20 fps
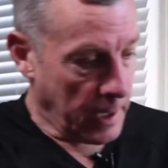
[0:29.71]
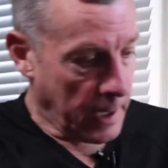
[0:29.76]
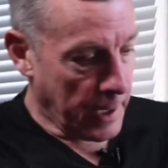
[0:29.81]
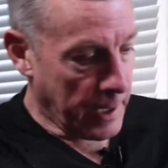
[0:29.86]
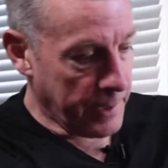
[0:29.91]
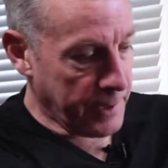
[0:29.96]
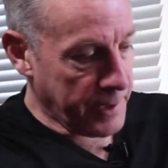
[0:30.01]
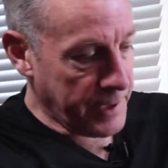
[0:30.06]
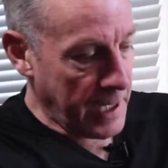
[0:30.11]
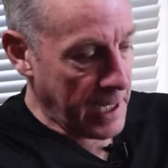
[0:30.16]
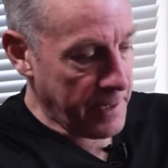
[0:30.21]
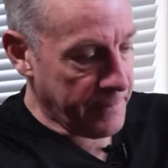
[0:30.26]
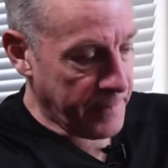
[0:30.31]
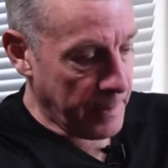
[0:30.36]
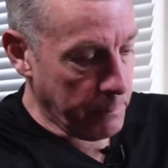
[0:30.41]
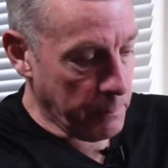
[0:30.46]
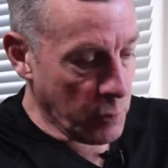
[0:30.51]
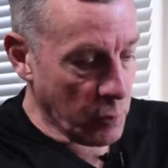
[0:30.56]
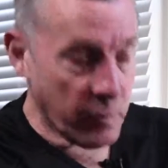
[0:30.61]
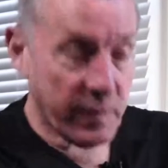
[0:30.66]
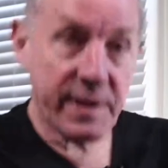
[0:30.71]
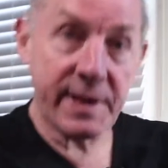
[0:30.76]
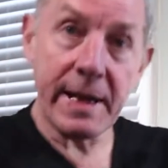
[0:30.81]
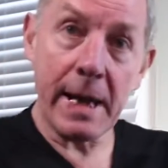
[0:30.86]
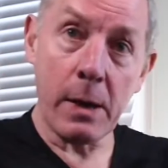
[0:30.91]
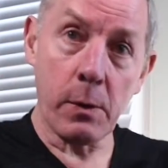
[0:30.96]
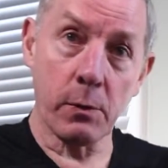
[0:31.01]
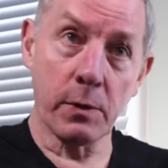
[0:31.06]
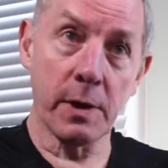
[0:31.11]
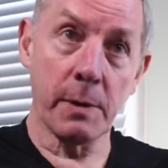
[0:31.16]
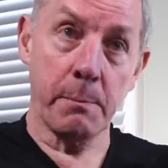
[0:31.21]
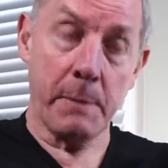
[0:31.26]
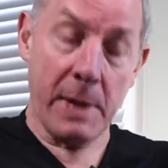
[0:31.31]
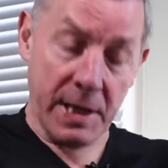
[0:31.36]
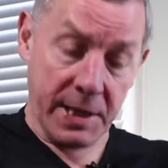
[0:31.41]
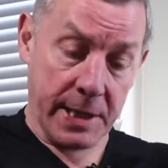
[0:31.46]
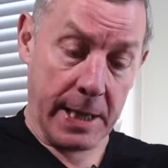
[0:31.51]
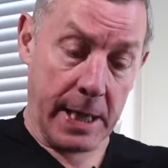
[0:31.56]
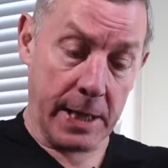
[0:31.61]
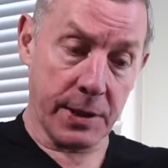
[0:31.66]
And the diaphragm moves down and
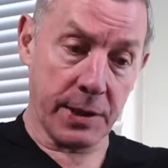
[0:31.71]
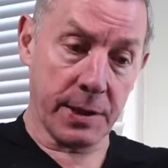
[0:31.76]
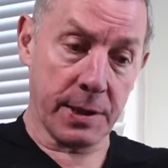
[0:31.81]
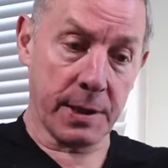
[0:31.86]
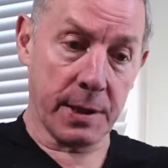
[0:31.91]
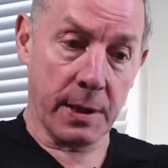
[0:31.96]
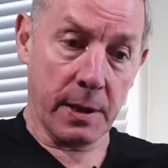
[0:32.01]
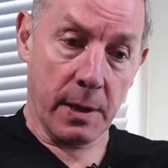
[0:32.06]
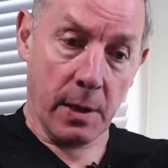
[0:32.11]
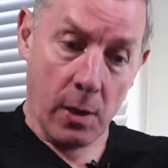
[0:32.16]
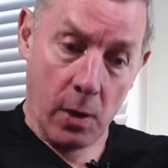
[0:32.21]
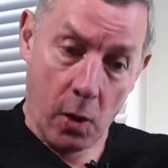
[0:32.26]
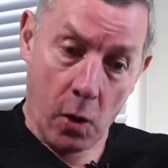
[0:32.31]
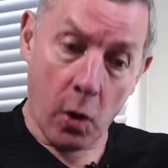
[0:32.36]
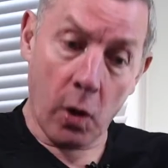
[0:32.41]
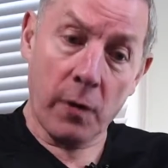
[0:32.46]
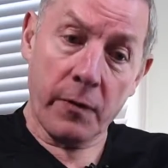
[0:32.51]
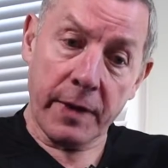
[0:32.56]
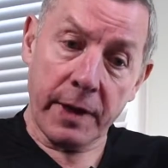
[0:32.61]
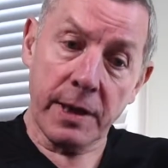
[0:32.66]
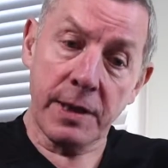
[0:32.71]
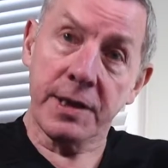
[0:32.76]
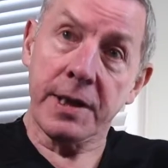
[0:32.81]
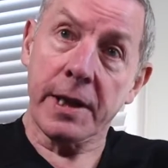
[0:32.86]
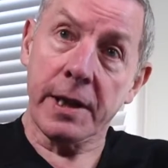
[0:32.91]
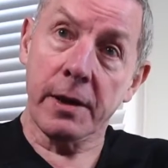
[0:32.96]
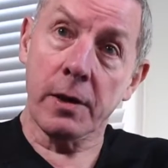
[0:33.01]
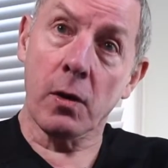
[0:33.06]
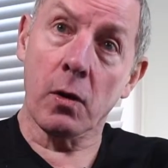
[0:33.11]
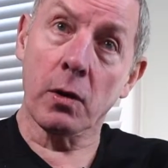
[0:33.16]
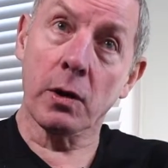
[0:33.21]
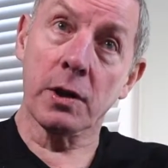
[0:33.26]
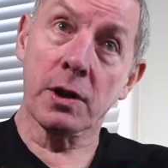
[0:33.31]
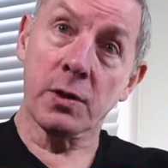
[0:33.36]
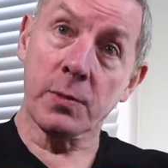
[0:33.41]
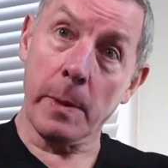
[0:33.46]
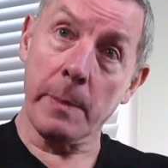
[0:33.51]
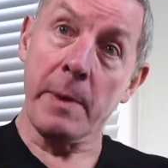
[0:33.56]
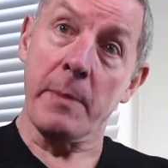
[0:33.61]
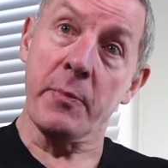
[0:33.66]
massages all of the internal
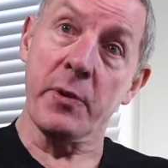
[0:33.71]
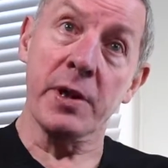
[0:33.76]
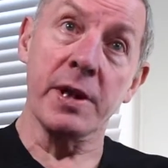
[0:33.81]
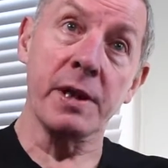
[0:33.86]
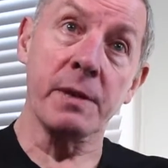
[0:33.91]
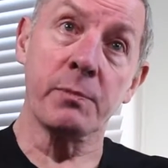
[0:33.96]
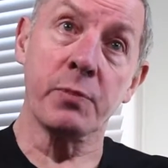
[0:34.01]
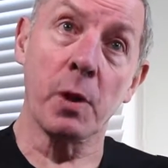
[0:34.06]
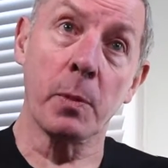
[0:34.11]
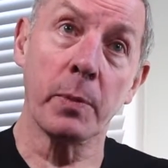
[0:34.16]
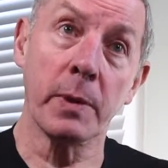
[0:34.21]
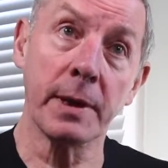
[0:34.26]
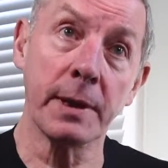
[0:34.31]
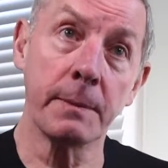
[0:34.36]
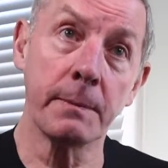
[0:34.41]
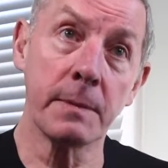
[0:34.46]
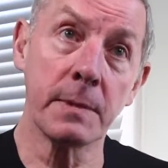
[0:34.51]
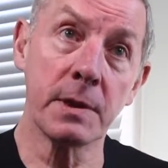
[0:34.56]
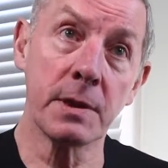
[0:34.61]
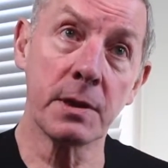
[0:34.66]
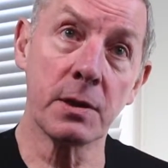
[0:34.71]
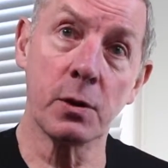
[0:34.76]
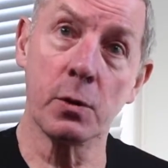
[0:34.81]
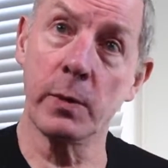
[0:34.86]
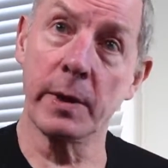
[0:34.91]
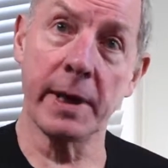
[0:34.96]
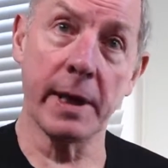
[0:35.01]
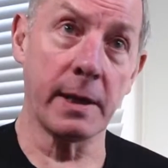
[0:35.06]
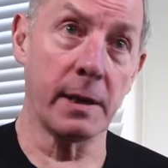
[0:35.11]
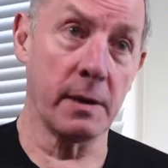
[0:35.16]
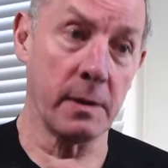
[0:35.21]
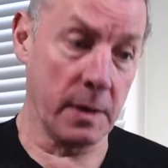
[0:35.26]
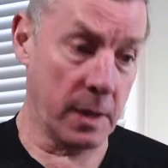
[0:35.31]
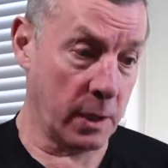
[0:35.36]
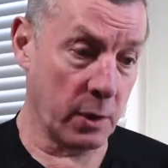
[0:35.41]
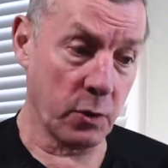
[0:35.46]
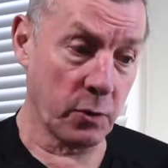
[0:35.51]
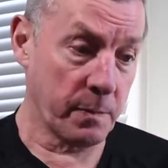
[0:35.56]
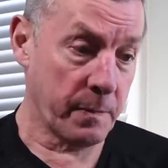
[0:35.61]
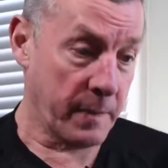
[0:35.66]
organs when we breathe properly. So we're getting a
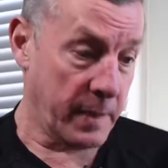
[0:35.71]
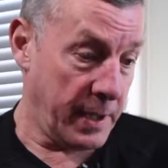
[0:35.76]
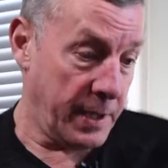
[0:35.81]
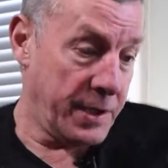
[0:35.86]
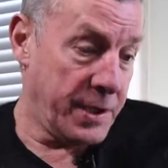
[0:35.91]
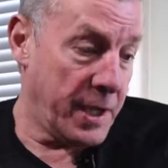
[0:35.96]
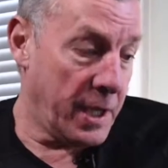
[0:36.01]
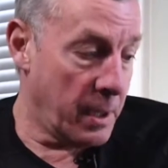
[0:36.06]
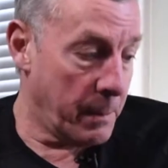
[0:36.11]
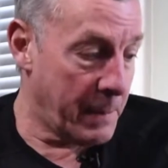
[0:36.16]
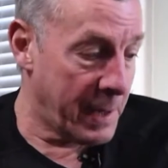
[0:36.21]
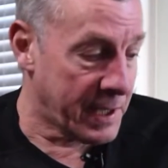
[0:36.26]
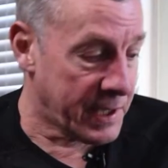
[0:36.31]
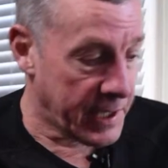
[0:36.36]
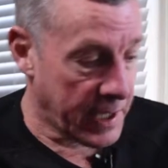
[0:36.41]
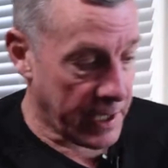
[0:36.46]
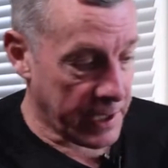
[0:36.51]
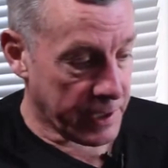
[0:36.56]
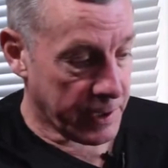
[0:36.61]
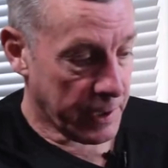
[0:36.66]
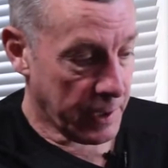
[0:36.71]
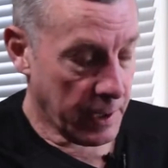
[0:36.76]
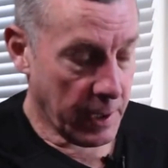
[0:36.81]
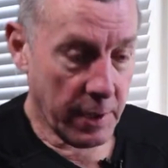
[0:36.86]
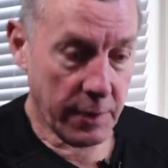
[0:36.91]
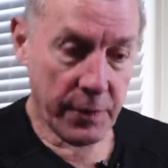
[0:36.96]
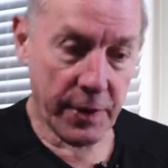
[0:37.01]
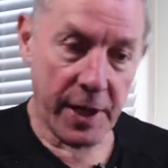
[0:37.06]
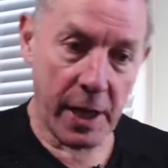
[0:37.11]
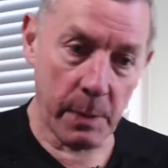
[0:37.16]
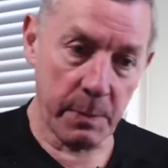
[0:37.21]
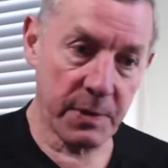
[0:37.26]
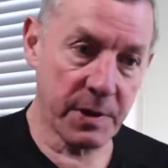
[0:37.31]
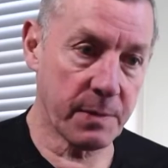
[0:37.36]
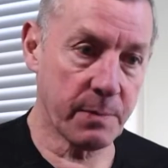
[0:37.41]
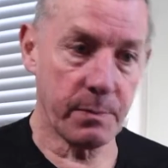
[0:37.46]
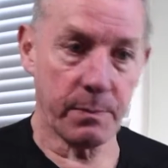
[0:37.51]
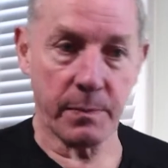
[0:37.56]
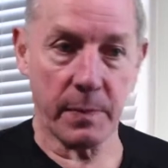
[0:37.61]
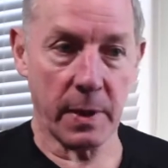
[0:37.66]
good internal massage that
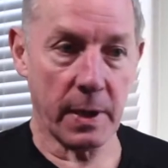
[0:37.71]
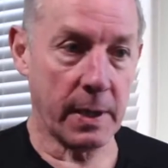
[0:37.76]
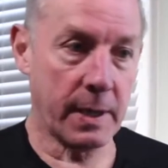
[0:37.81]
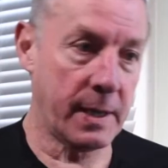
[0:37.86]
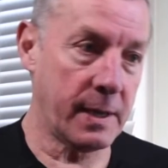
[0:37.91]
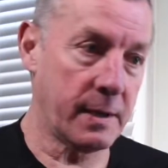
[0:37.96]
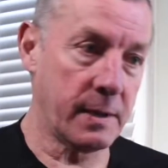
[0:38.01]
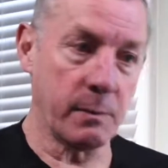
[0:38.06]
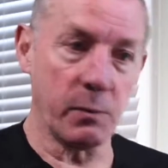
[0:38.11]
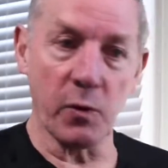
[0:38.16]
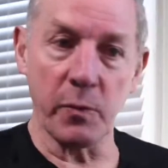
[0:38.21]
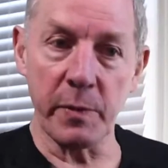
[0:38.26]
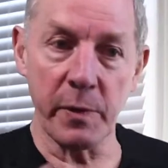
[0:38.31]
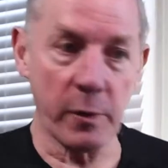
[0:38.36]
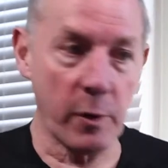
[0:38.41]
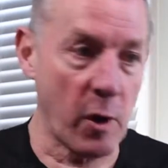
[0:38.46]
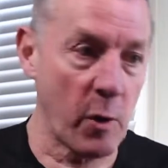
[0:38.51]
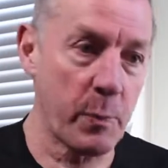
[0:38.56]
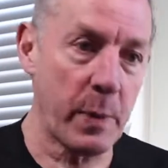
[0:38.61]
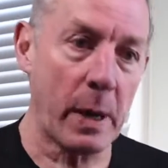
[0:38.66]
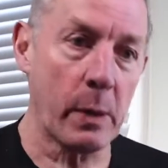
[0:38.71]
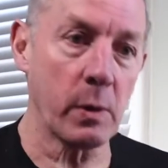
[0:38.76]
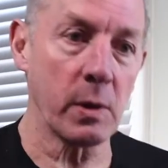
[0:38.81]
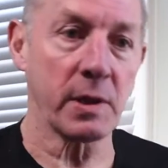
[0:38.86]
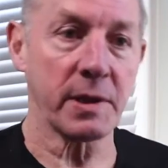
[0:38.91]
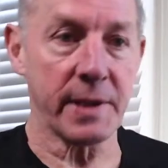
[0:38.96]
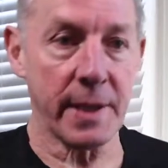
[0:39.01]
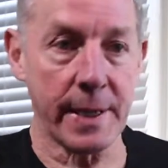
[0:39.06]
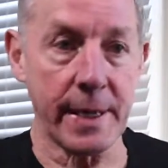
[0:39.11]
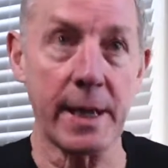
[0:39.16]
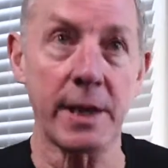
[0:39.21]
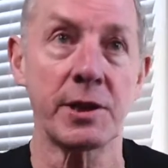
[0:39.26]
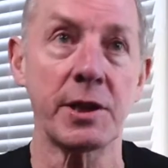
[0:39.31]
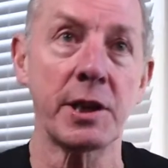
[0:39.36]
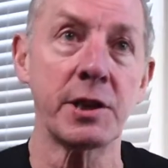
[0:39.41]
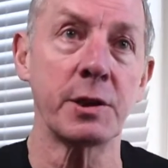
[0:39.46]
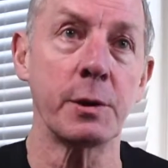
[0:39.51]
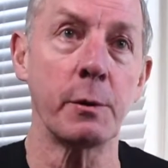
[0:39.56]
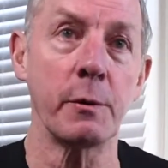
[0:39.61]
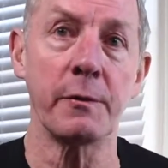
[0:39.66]
helps the movement of our bowels, the
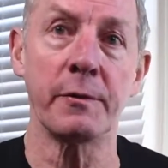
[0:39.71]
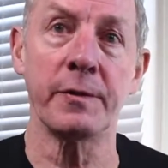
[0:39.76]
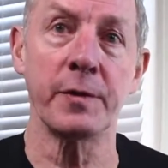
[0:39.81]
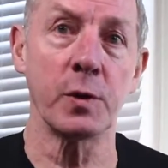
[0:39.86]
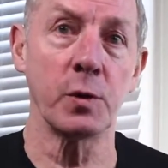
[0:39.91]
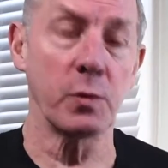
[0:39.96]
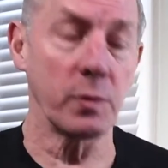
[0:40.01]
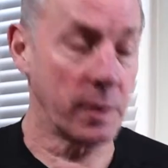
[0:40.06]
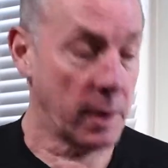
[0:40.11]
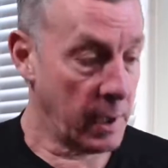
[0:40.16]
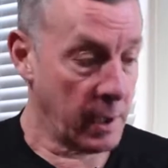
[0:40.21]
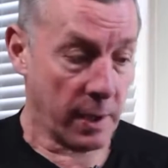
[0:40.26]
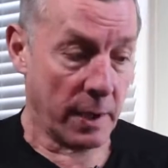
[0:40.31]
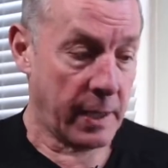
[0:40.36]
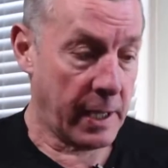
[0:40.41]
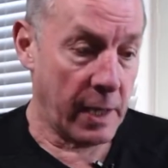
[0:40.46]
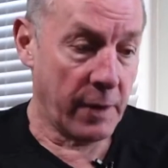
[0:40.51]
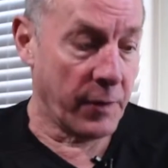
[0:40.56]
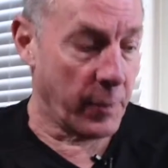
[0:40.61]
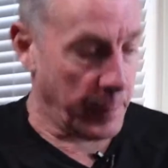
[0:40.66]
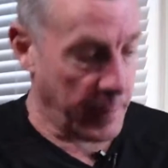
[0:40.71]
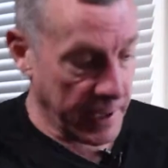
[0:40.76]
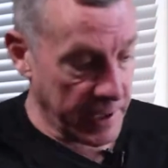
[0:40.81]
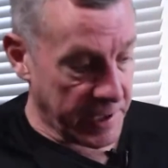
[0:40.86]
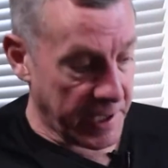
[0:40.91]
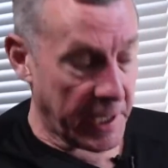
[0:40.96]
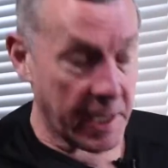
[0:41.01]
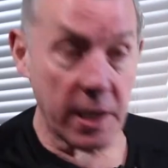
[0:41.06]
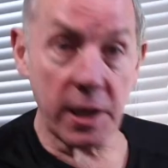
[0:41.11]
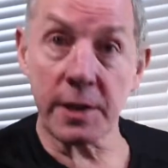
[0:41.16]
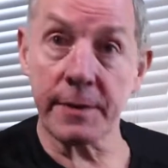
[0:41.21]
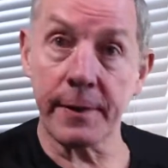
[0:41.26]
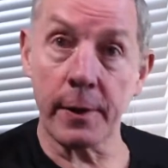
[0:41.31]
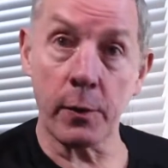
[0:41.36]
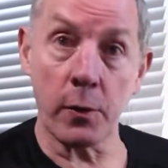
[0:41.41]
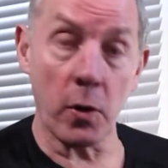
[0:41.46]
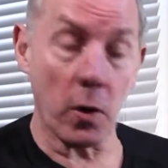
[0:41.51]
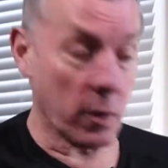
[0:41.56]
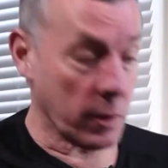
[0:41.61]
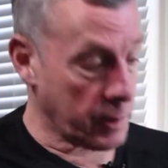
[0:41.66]
digestion of food, health and maintenance of
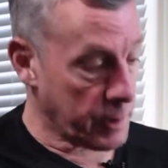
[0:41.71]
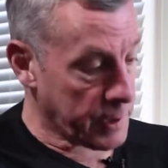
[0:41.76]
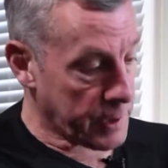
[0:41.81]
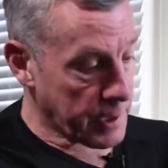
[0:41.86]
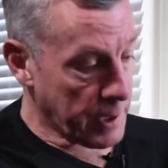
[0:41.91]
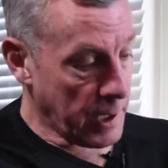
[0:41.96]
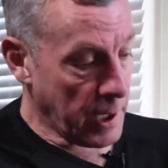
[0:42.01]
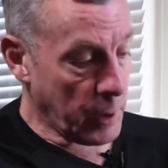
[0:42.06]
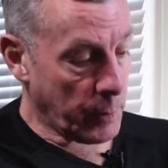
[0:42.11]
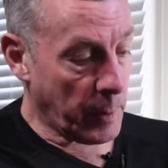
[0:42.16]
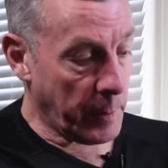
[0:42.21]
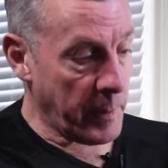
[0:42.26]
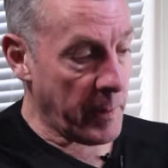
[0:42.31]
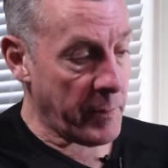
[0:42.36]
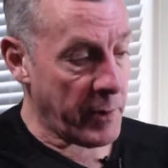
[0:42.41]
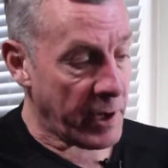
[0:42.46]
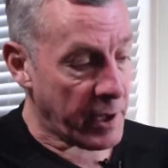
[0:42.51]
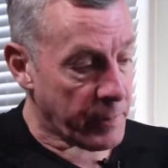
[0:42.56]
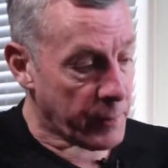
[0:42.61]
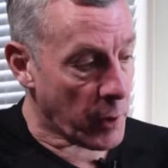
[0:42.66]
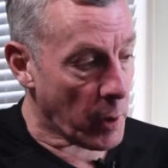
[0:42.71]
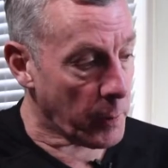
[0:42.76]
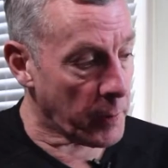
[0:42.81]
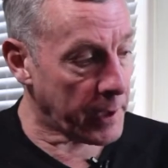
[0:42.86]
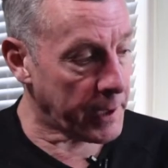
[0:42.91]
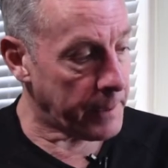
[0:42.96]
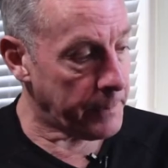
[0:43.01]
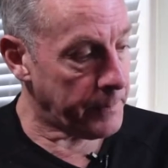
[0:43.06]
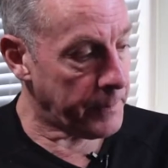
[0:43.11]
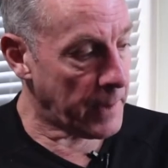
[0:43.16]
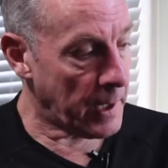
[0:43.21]
our organs when we breathe properly.